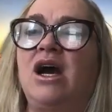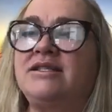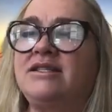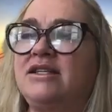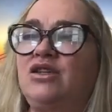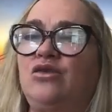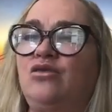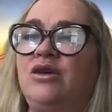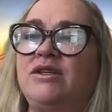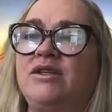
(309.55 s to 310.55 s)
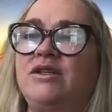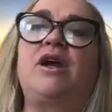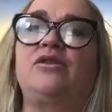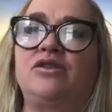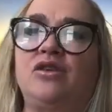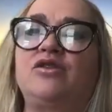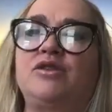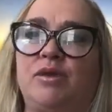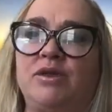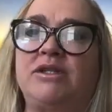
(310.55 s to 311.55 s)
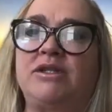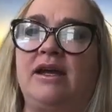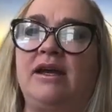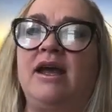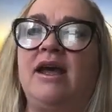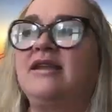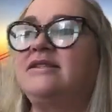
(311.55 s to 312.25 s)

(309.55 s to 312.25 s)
ICU is $300 per day.